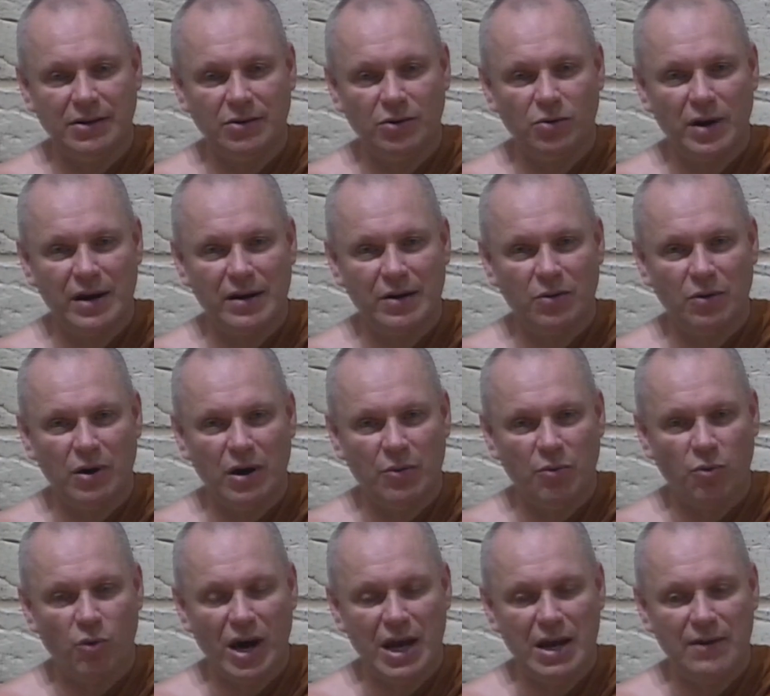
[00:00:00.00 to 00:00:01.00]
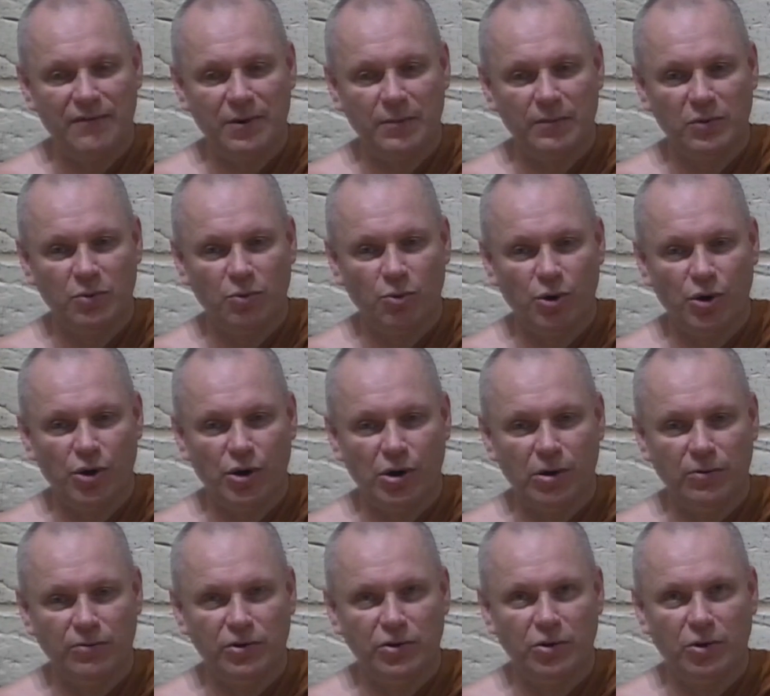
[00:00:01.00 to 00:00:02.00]
You're quite away from the
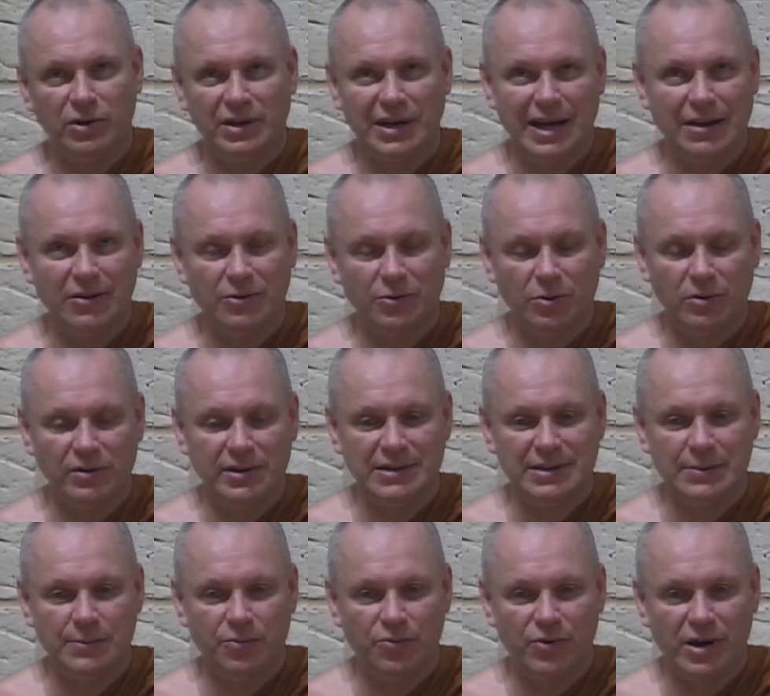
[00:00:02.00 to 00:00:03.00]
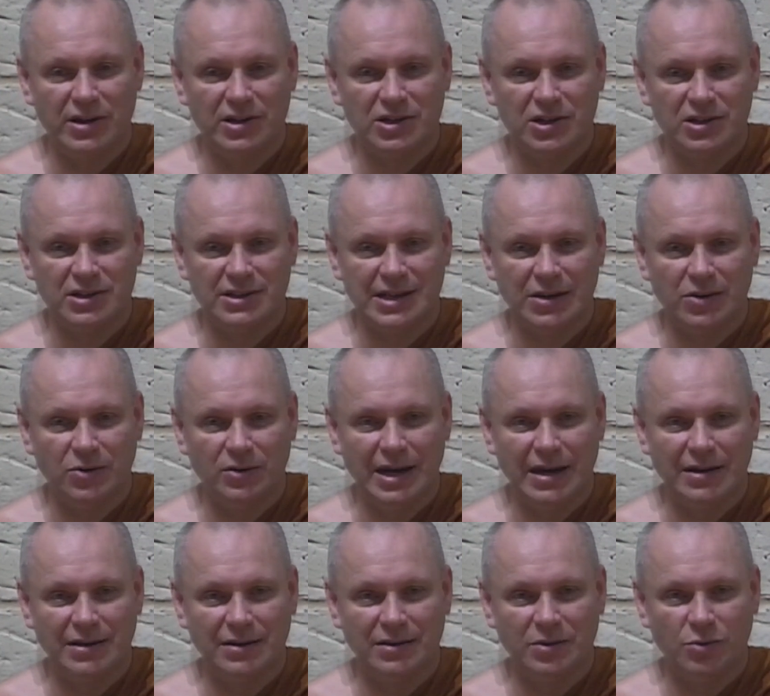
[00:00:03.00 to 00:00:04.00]
world. You don't get all these impressions that you
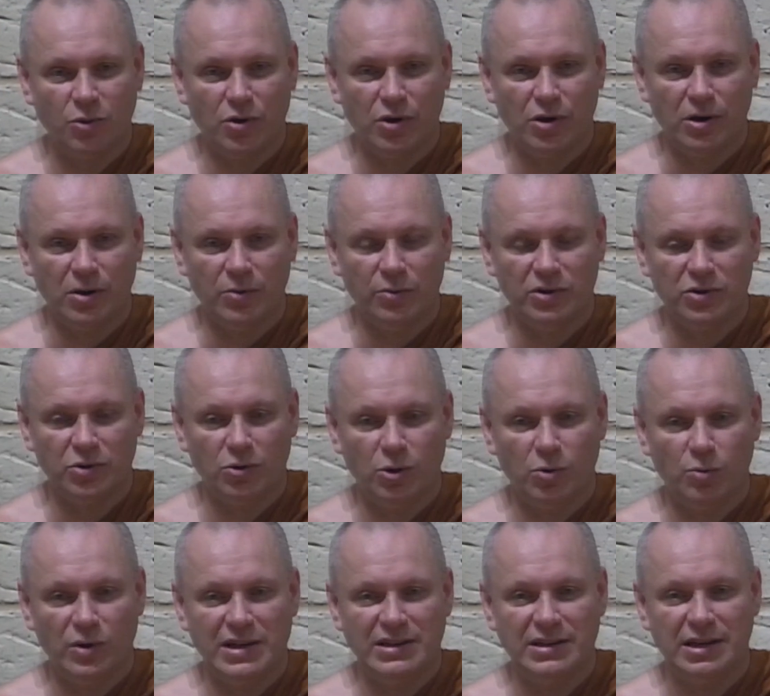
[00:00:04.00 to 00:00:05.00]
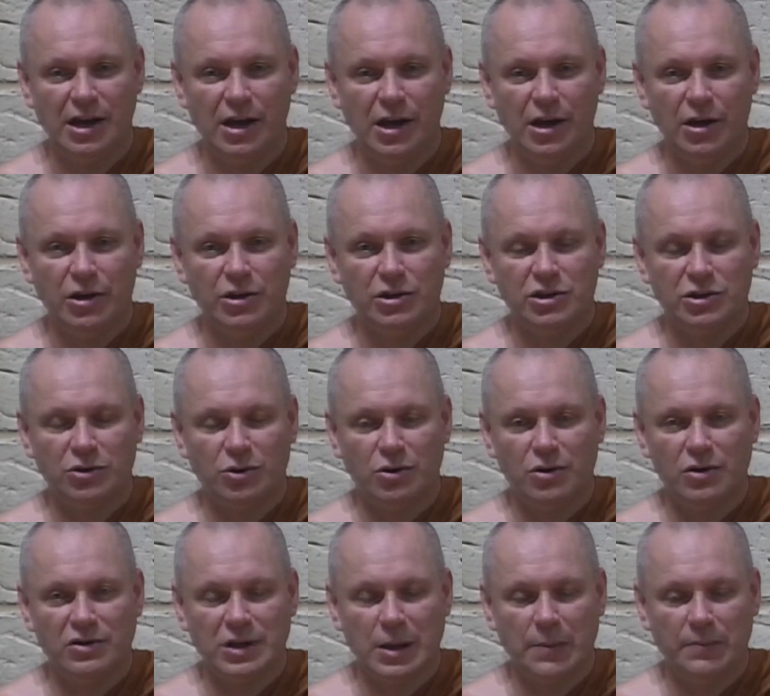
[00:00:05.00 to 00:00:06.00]
get in the world, which always
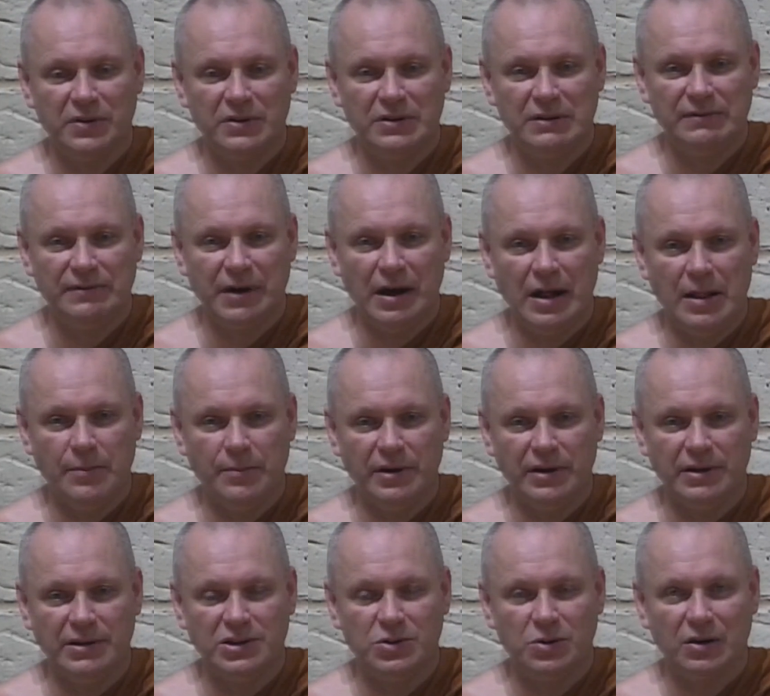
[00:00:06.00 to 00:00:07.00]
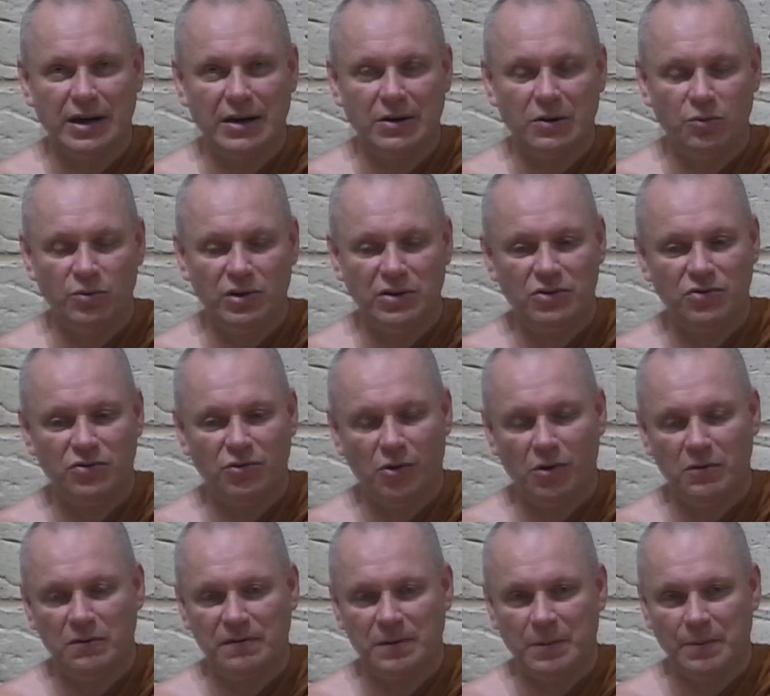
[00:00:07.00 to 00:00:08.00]
stirs up the defilements. You're kind of
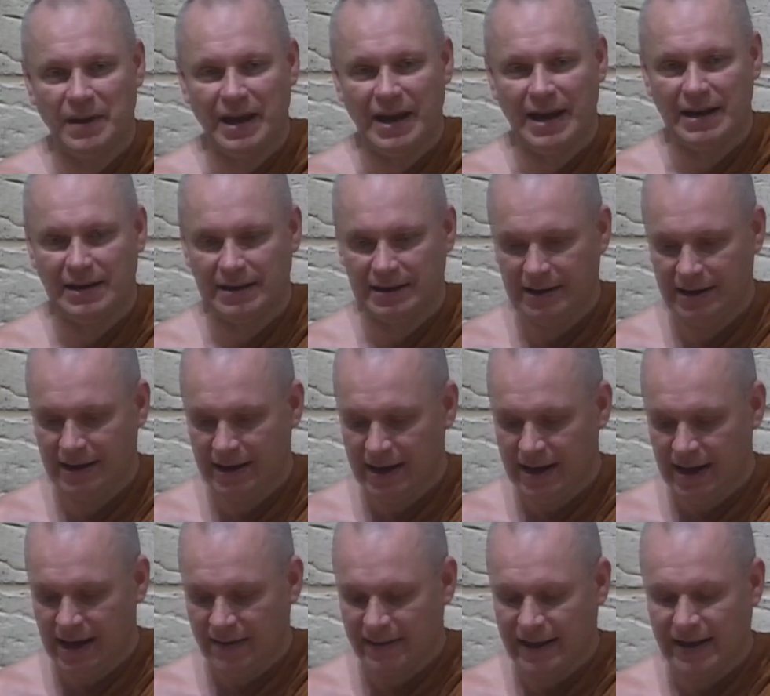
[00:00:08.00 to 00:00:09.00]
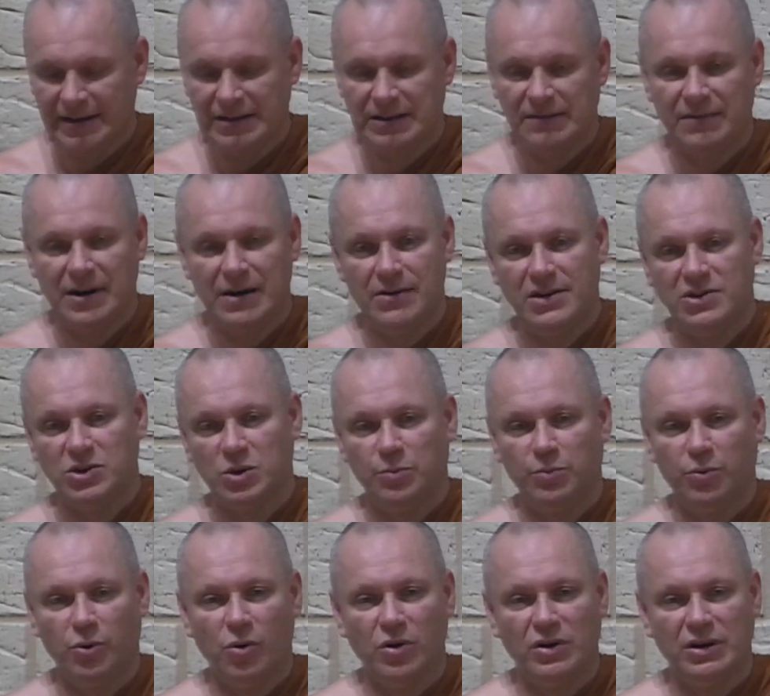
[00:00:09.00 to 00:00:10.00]
withdrawn from that. And that is a very
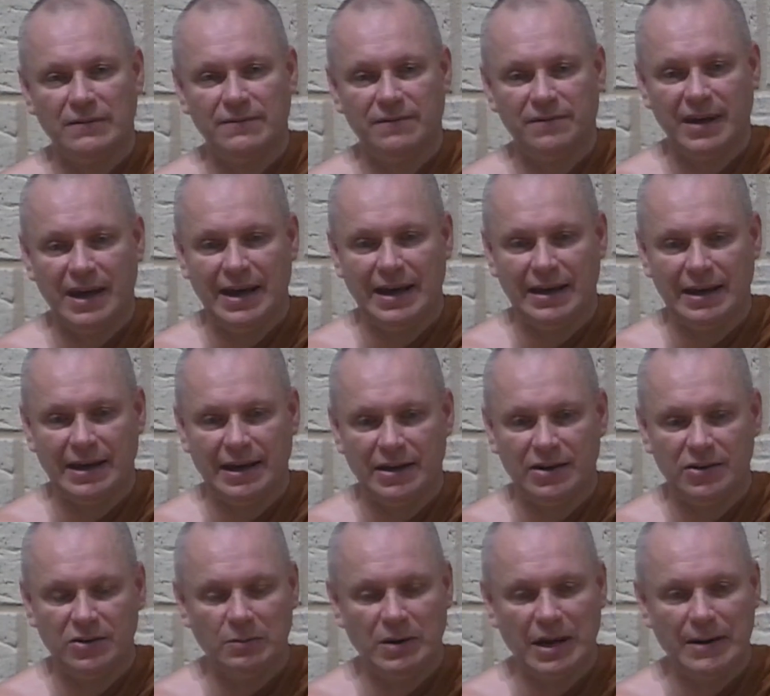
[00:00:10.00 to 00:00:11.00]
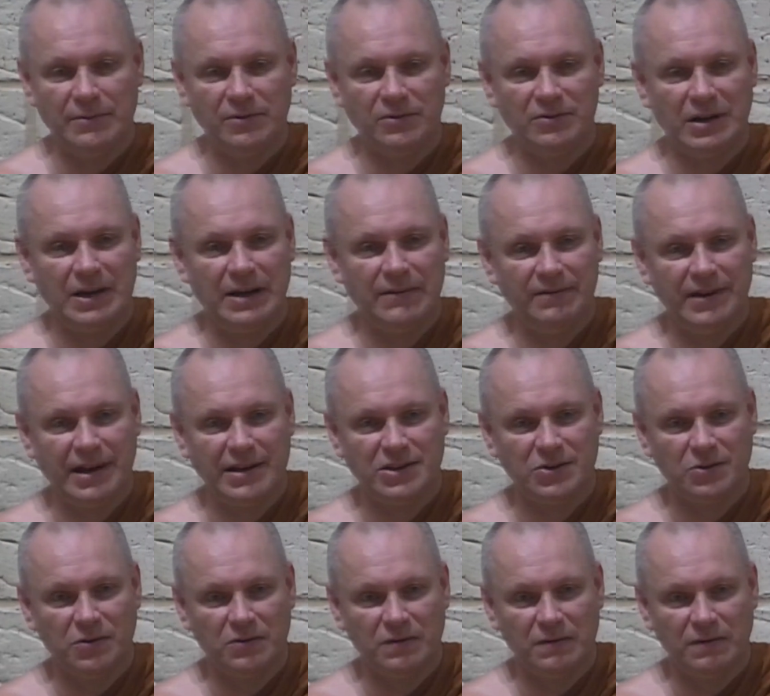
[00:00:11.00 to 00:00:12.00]
supportive thing to be able to live that
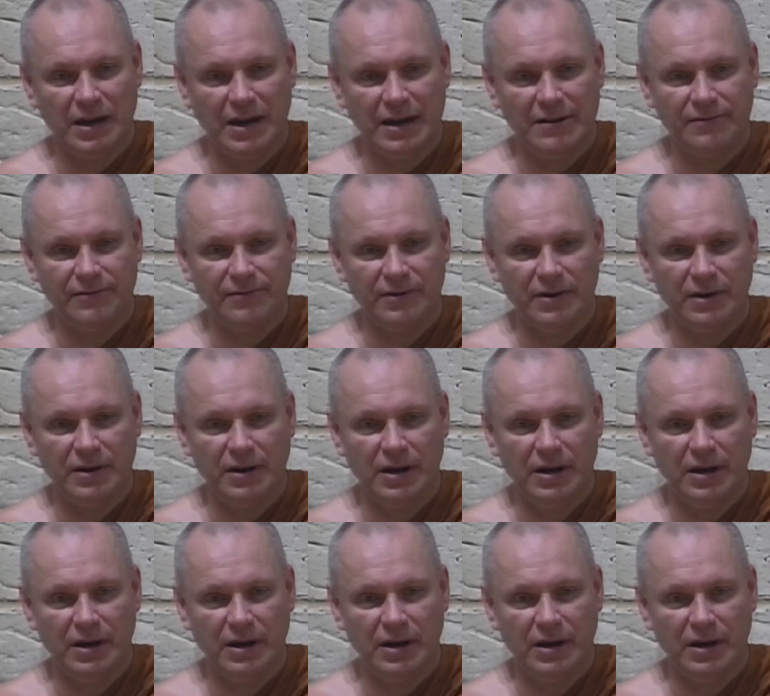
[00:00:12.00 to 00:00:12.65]
sort of life.